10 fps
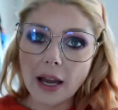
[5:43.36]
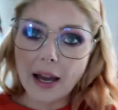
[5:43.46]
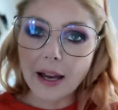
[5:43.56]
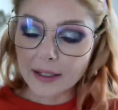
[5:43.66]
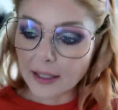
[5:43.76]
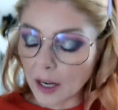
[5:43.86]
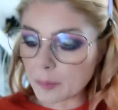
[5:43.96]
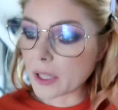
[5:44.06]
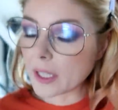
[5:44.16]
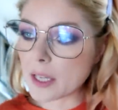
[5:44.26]

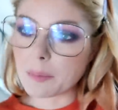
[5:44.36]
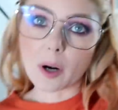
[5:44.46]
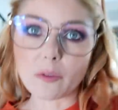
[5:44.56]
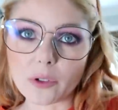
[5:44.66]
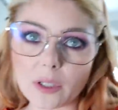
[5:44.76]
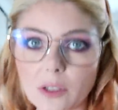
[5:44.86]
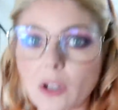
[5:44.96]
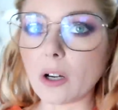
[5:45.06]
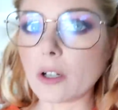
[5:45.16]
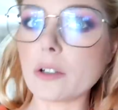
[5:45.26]
I'm gonna keep it on for a little
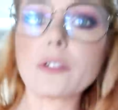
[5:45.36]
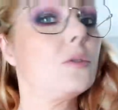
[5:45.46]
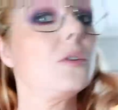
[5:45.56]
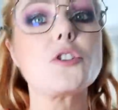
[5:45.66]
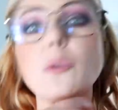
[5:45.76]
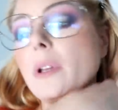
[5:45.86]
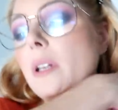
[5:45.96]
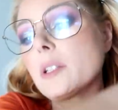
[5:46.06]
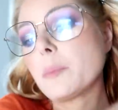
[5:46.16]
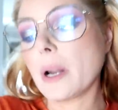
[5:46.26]
longer to enjoy
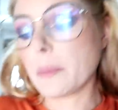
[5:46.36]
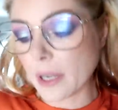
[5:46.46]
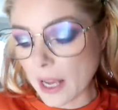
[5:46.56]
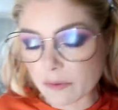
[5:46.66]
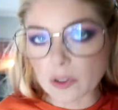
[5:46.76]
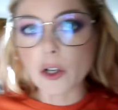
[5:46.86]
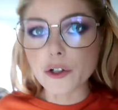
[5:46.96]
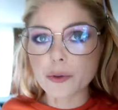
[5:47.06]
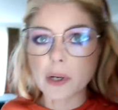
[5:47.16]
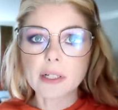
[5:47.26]
it, but I'm gonna have
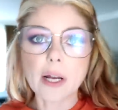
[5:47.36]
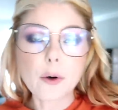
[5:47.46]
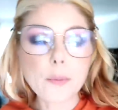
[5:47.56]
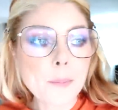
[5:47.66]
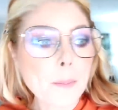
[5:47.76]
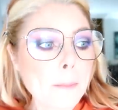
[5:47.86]
lunch right now.